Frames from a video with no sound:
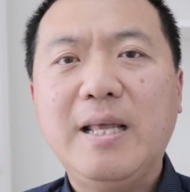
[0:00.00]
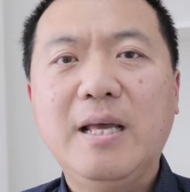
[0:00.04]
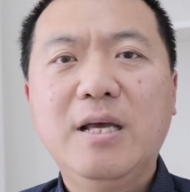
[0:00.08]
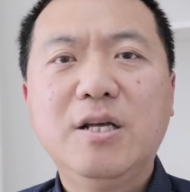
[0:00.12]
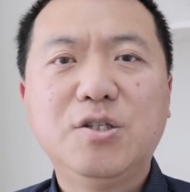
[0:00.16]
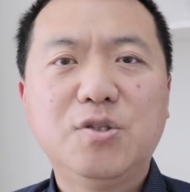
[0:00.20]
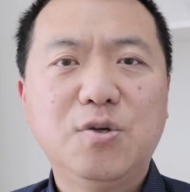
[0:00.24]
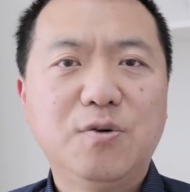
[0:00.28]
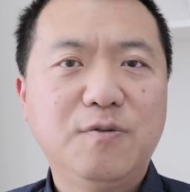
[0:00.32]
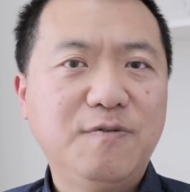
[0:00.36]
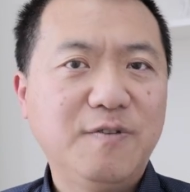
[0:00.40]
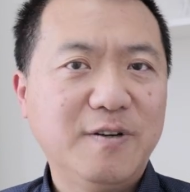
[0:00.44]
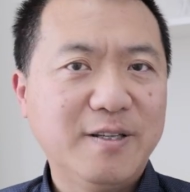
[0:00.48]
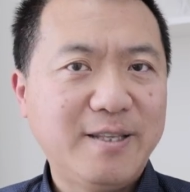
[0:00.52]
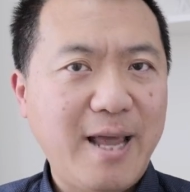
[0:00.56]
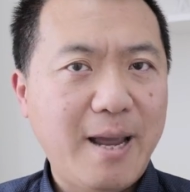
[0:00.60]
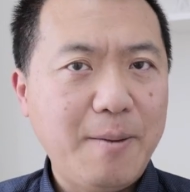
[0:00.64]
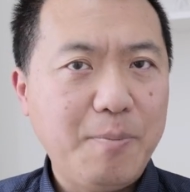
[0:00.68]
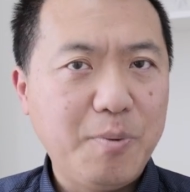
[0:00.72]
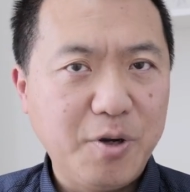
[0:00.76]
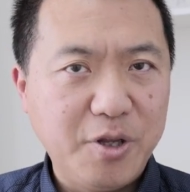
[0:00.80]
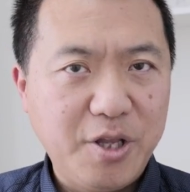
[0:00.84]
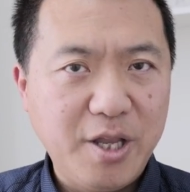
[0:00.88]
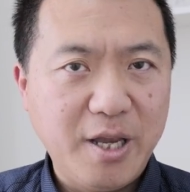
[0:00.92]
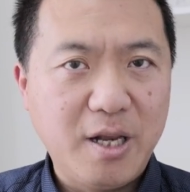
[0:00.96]
So for that
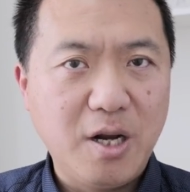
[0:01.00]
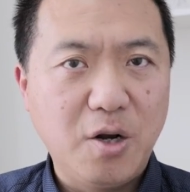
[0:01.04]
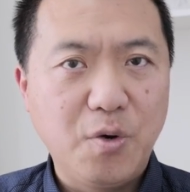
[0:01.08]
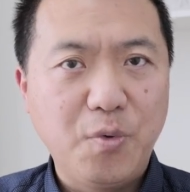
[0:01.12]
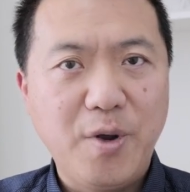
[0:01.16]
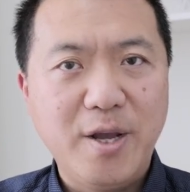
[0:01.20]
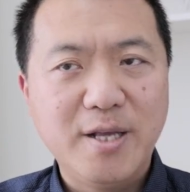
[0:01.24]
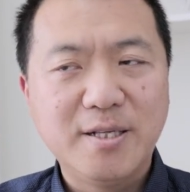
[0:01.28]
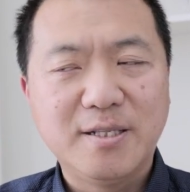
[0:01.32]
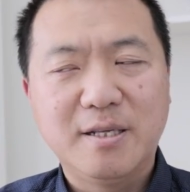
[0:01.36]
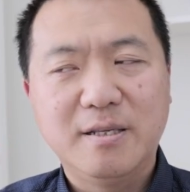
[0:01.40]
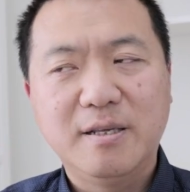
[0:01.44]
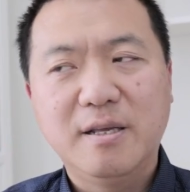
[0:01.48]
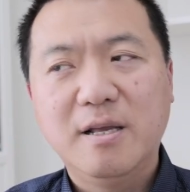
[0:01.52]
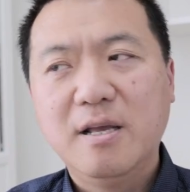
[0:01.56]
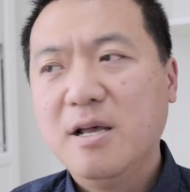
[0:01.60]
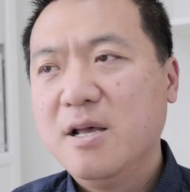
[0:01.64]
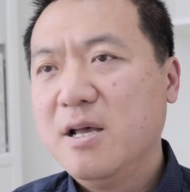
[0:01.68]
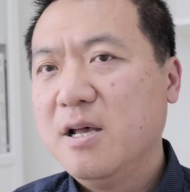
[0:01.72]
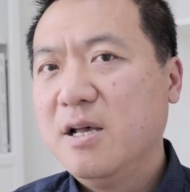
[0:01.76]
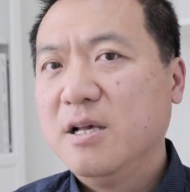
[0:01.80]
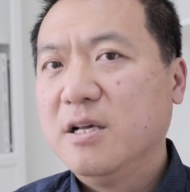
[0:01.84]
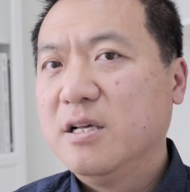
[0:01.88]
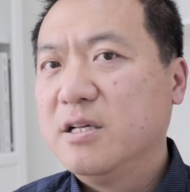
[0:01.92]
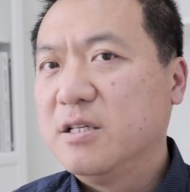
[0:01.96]
particular reason,
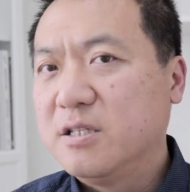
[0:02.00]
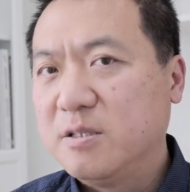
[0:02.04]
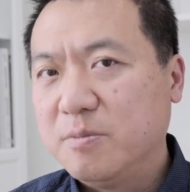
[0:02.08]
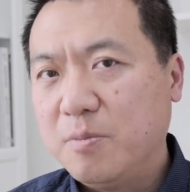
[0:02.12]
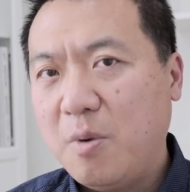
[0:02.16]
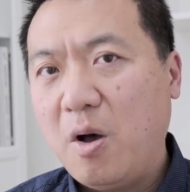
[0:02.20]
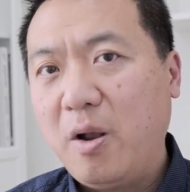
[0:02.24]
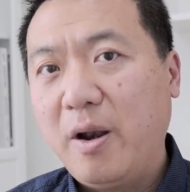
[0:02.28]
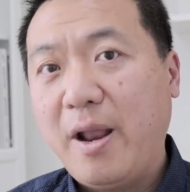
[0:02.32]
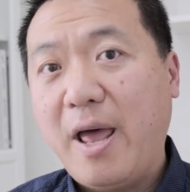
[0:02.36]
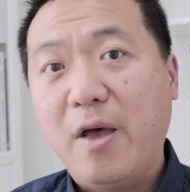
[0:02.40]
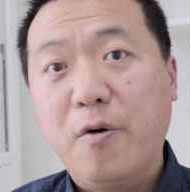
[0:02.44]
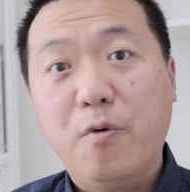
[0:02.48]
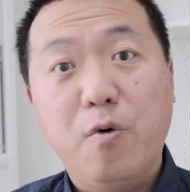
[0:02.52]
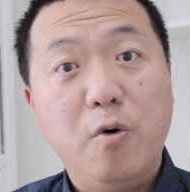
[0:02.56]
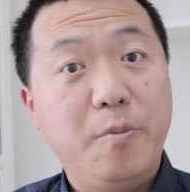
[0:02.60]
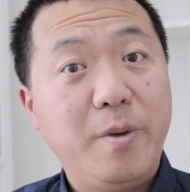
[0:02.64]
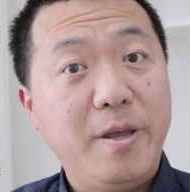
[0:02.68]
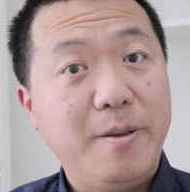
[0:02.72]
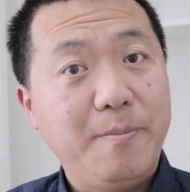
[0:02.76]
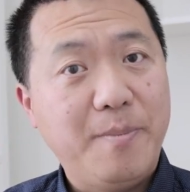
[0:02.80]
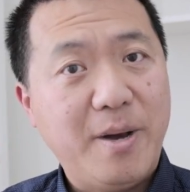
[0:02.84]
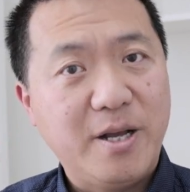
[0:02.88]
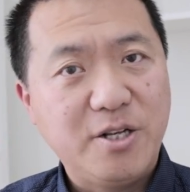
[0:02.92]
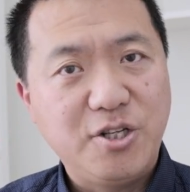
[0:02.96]
small light will
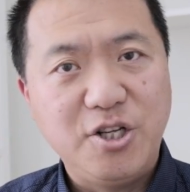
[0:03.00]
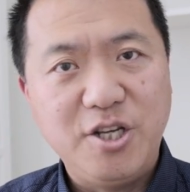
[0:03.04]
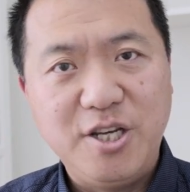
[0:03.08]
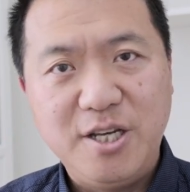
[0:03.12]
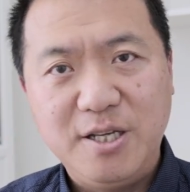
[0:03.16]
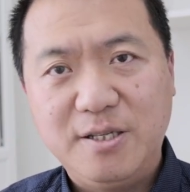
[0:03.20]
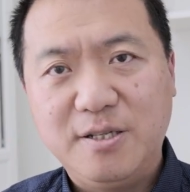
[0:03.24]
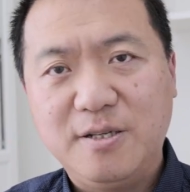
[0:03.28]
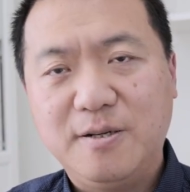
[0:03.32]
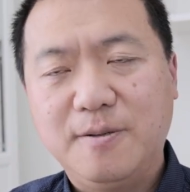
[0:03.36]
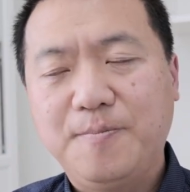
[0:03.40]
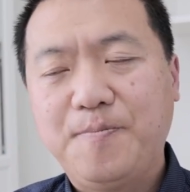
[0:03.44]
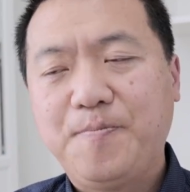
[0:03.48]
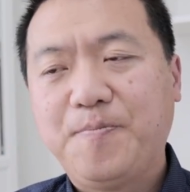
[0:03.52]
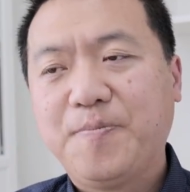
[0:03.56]
be much easier.